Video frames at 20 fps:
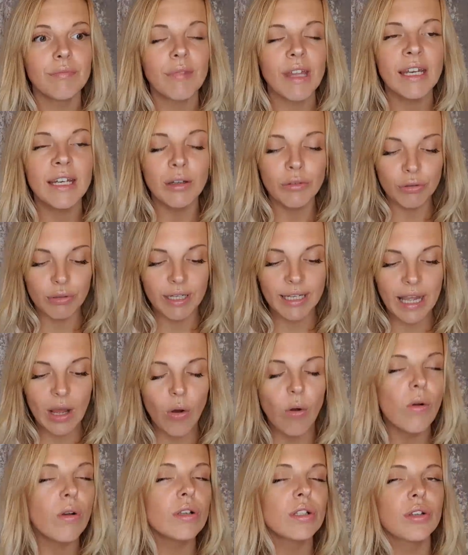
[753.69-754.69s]
Now, you can get
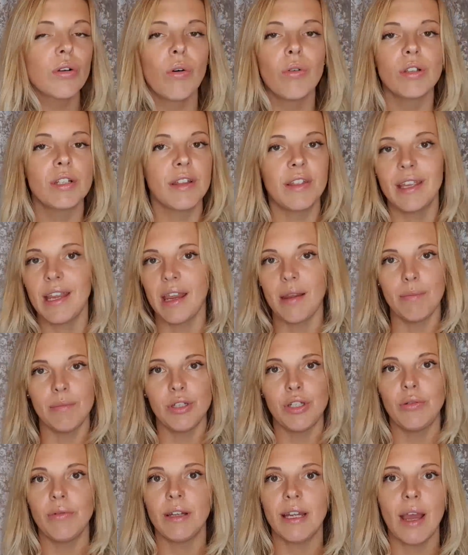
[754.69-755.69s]
all sorts of
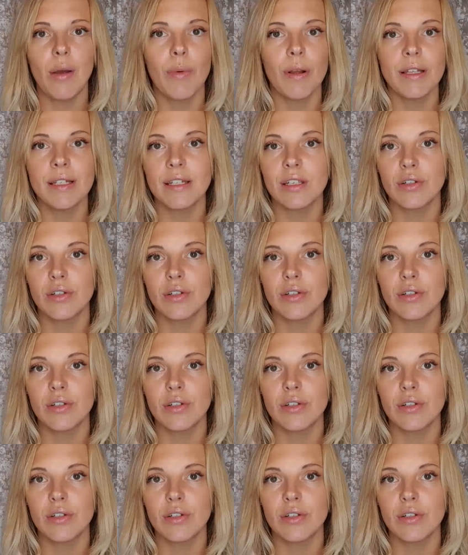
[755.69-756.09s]
themes. You can get ones